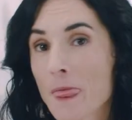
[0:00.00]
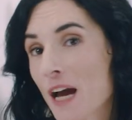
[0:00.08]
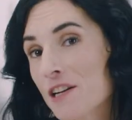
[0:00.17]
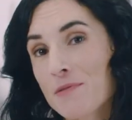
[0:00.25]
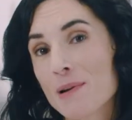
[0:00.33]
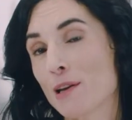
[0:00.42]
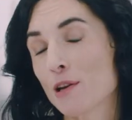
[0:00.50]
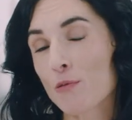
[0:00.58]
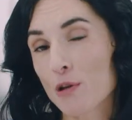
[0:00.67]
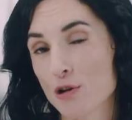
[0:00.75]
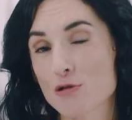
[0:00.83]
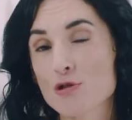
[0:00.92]
I debated
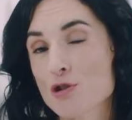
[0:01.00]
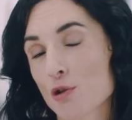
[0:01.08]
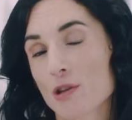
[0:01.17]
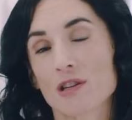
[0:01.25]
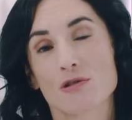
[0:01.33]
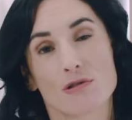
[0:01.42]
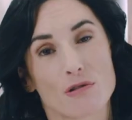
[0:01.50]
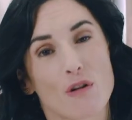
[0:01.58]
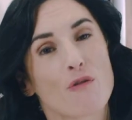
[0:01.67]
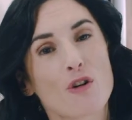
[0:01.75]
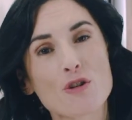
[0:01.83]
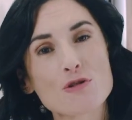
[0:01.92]
whether to show these to
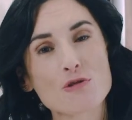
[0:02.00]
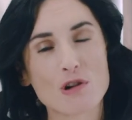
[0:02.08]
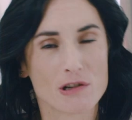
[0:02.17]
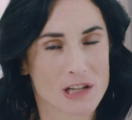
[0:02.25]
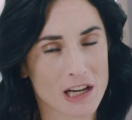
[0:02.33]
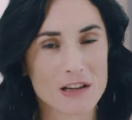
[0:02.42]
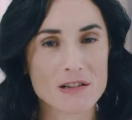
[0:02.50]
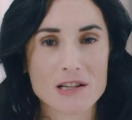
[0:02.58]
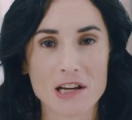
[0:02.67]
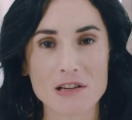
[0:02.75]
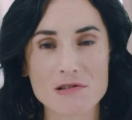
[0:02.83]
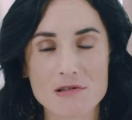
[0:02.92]
you first or take a
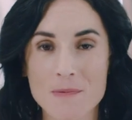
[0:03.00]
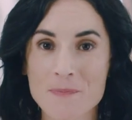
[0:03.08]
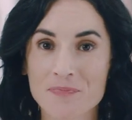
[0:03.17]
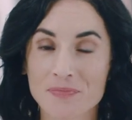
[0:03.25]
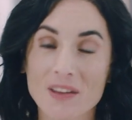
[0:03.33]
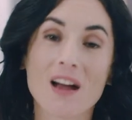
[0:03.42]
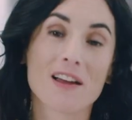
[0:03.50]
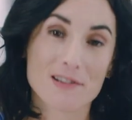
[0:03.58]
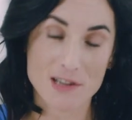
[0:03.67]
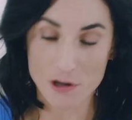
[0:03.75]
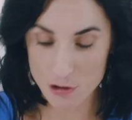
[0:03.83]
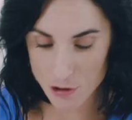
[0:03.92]
taste. I
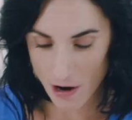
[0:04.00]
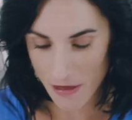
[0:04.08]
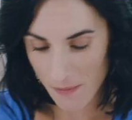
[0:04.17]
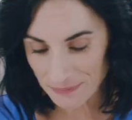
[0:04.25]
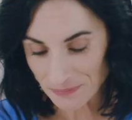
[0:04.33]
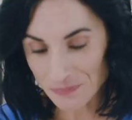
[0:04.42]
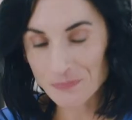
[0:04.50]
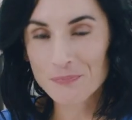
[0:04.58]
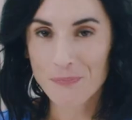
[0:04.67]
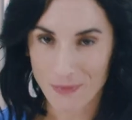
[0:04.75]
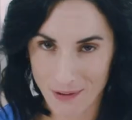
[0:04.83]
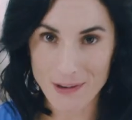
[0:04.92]
decided to try them.
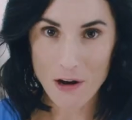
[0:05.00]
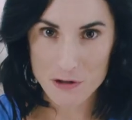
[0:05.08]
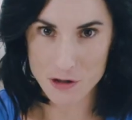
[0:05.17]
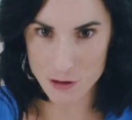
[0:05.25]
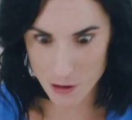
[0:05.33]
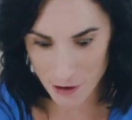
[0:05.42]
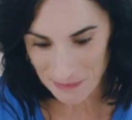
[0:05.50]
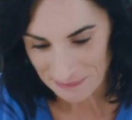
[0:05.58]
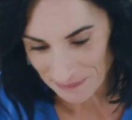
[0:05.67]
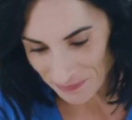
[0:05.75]
Now it's your turn.